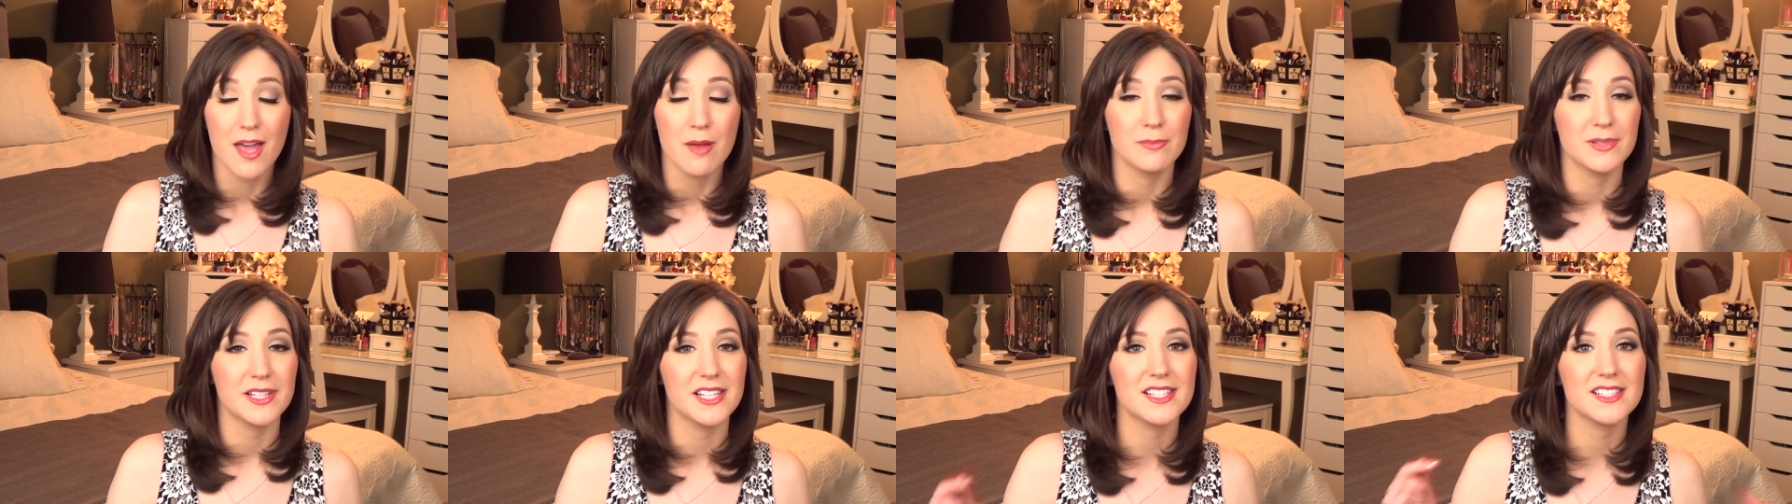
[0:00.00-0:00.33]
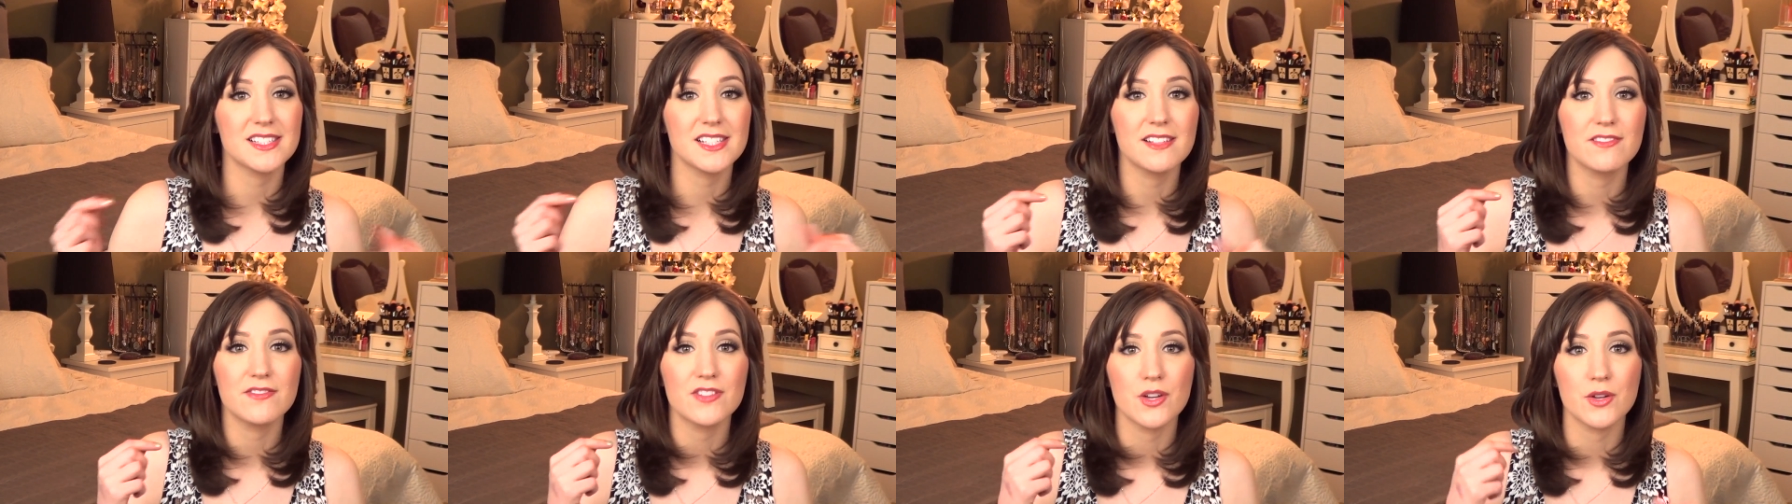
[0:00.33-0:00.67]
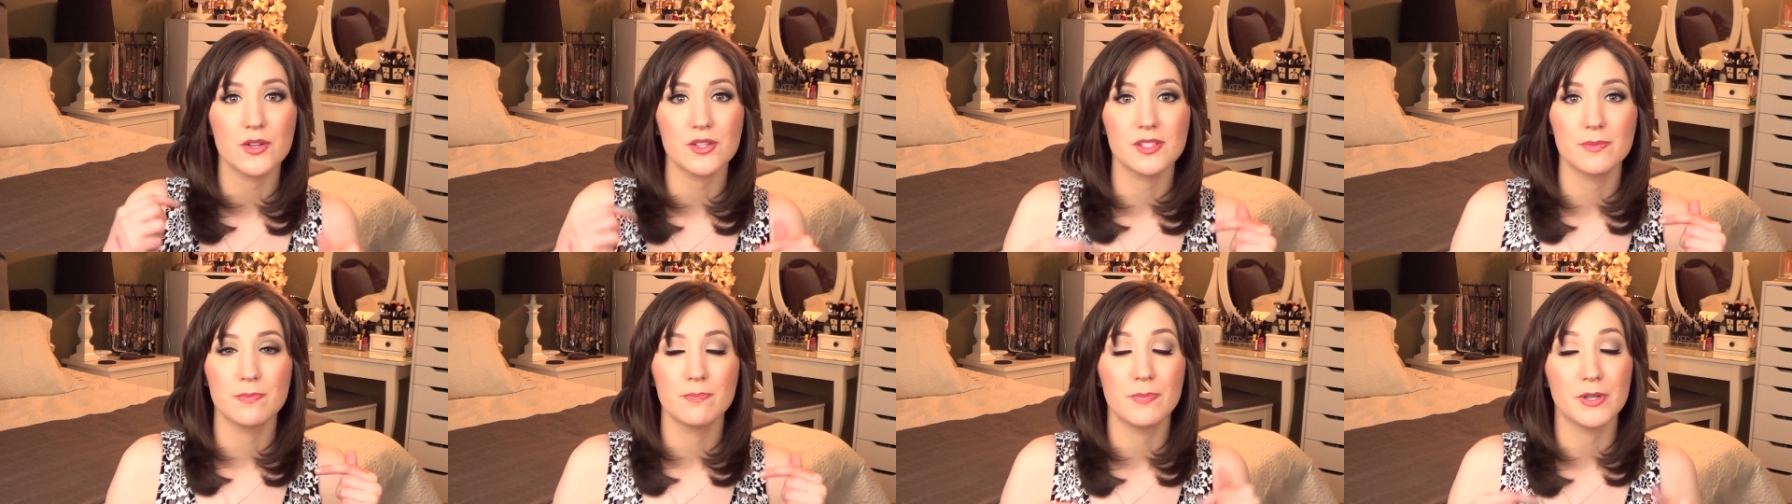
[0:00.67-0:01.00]
please leave
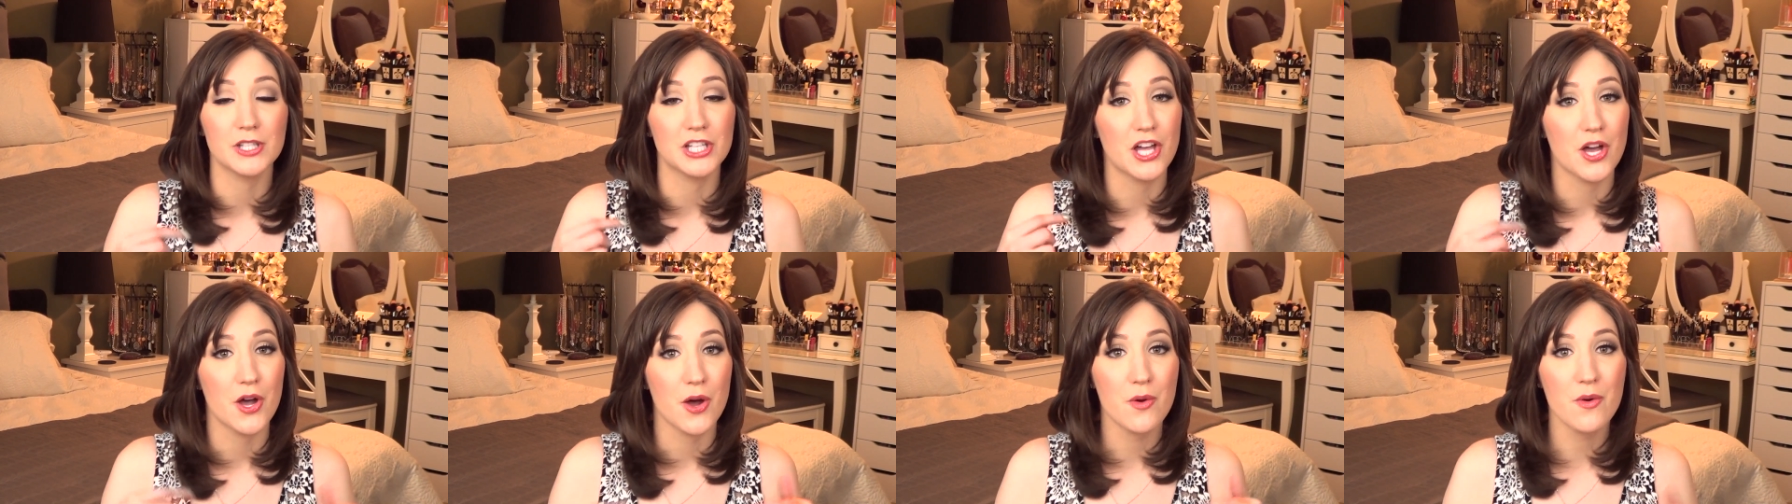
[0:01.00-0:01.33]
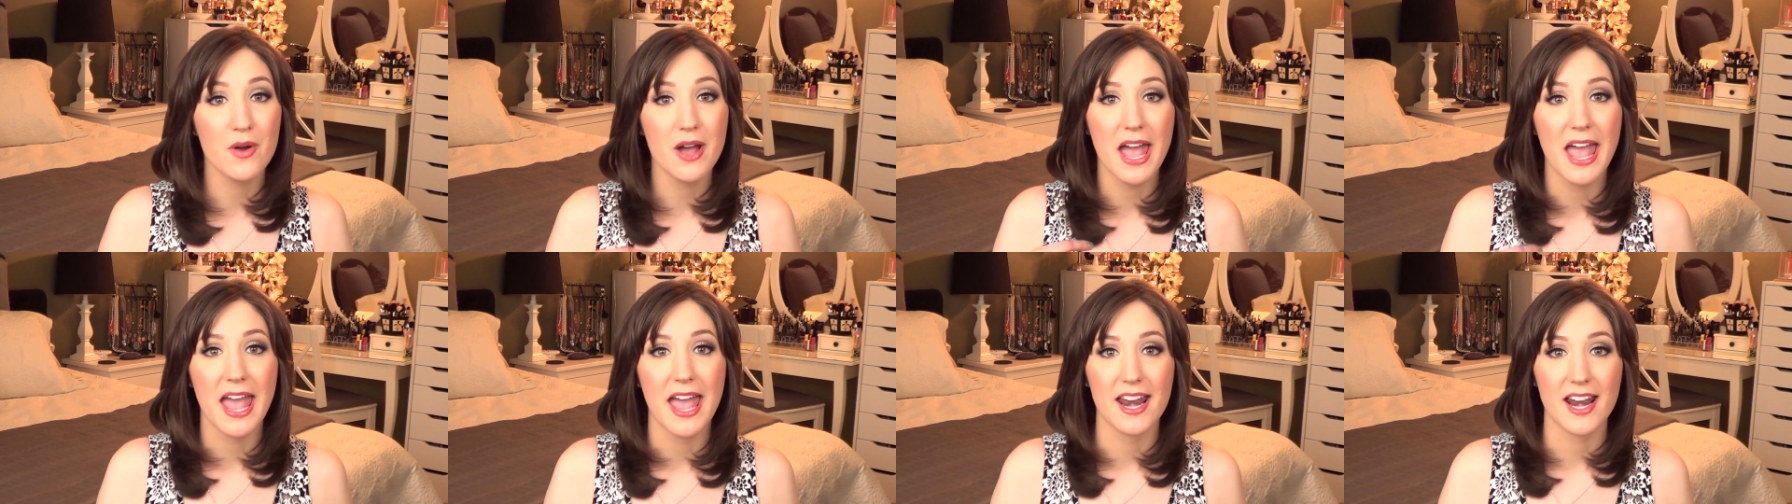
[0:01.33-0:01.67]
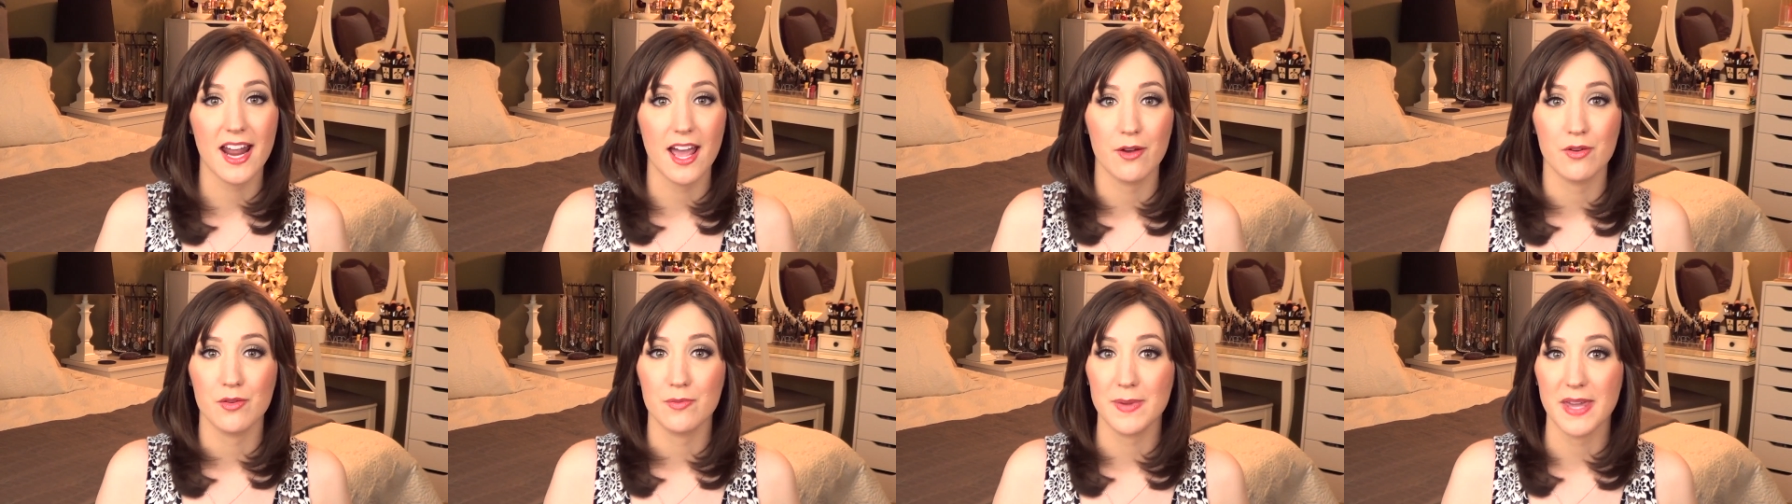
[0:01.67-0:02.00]
those below
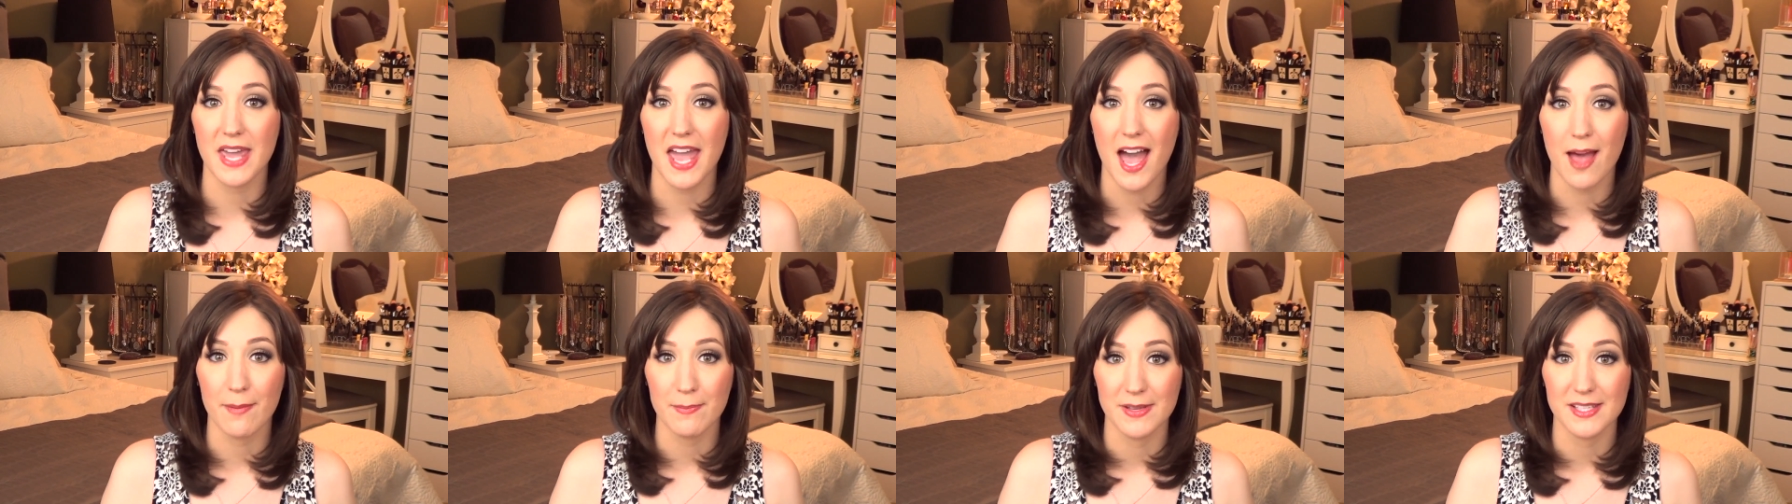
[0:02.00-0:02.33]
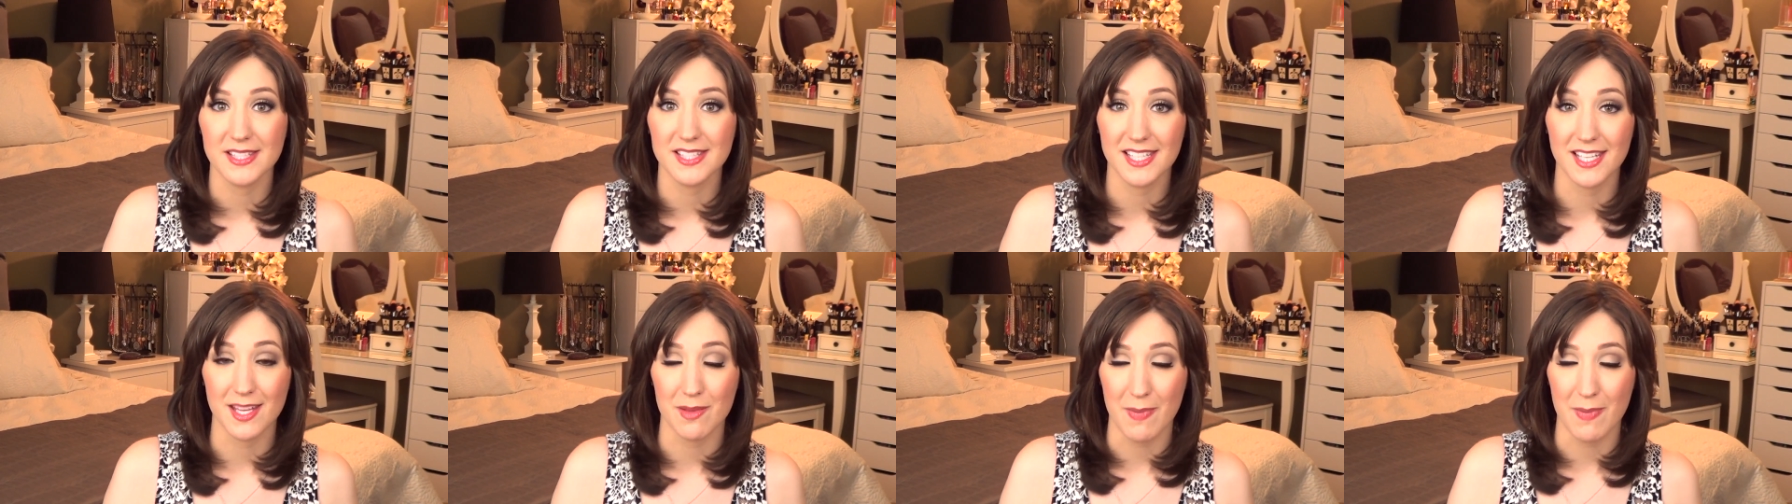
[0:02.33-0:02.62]
and I will be happy to